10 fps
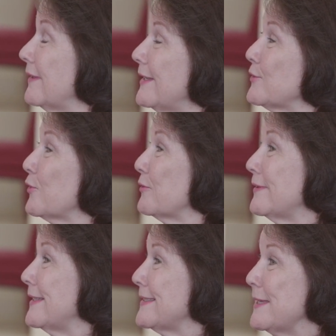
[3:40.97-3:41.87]
And
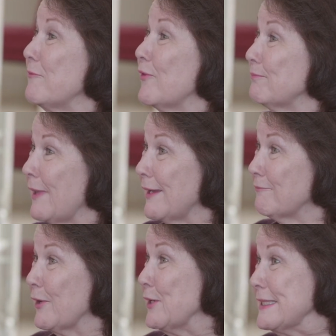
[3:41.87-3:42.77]
these seem like
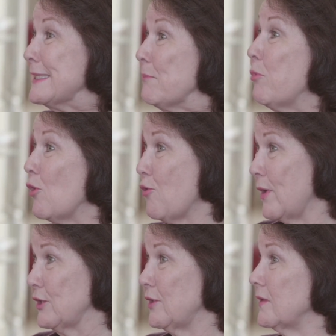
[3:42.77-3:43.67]
very simple
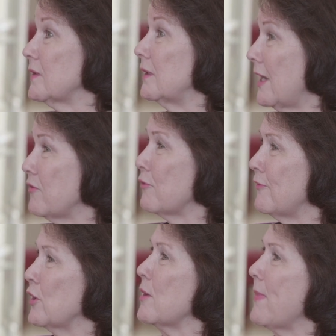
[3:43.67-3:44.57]
questions, and yet they're
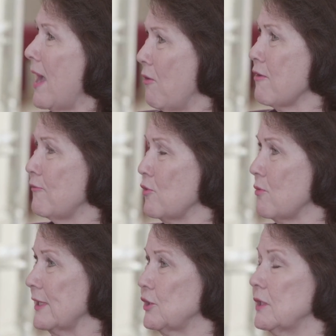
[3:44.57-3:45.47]
very powerful
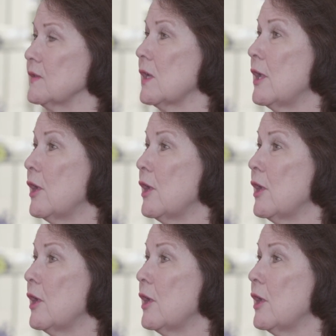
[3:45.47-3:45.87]
questions.